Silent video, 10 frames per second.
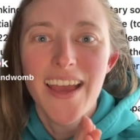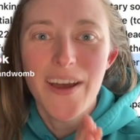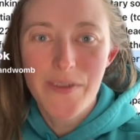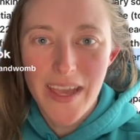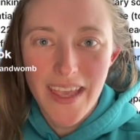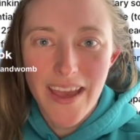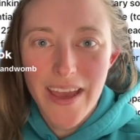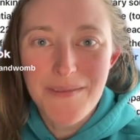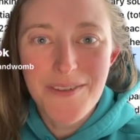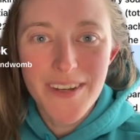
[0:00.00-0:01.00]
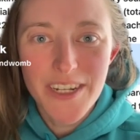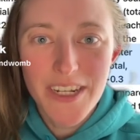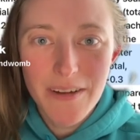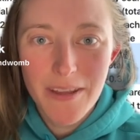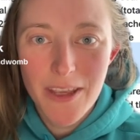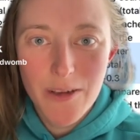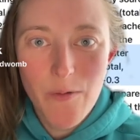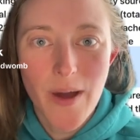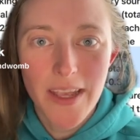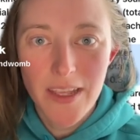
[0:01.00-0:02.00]
Okay, I'm going to share with you
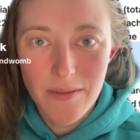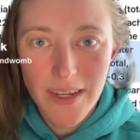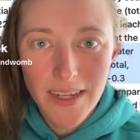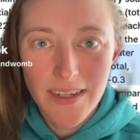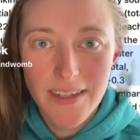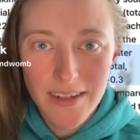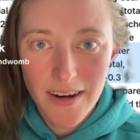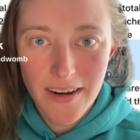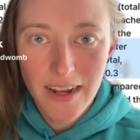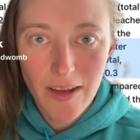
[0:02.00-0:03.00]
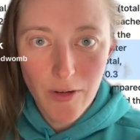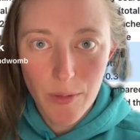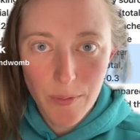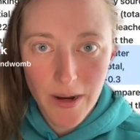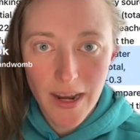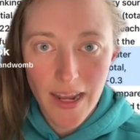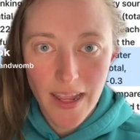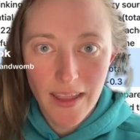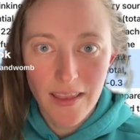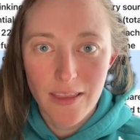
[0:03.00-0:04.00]
why you need to start incorporating